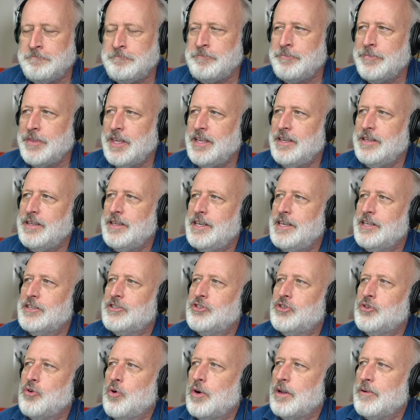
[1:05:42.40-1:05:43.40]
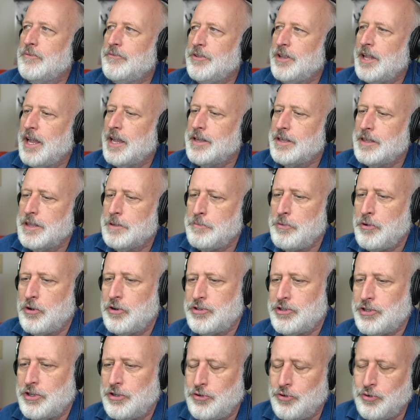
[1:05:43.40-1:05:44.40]
it, it's sort of like the
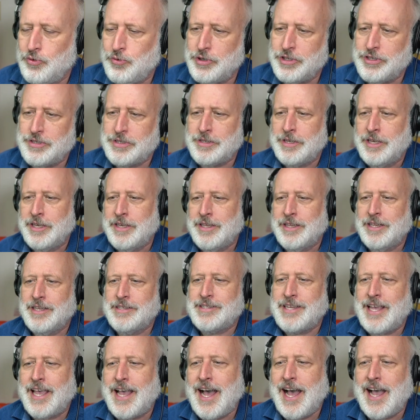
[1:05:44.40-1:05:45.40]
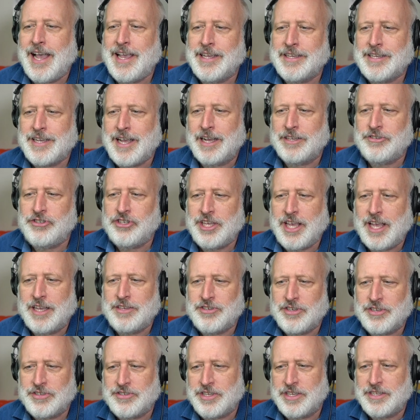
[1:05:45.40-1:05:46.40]
person who is, let's say, high in
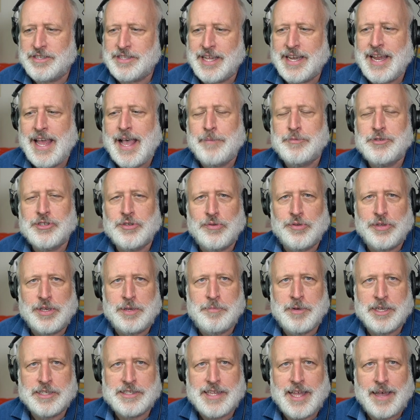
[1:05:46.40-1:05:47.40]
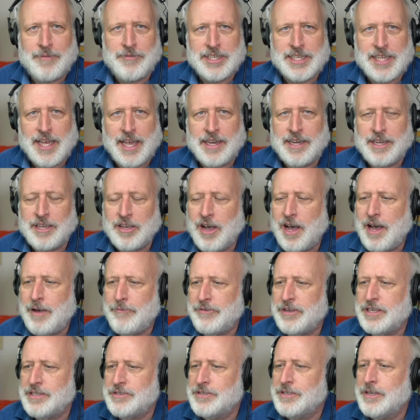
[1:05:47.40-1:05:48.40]
conscientiousness that absolutely must have a tidy
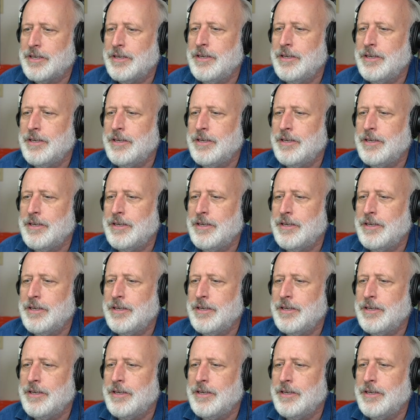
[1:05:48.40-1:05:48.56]
office.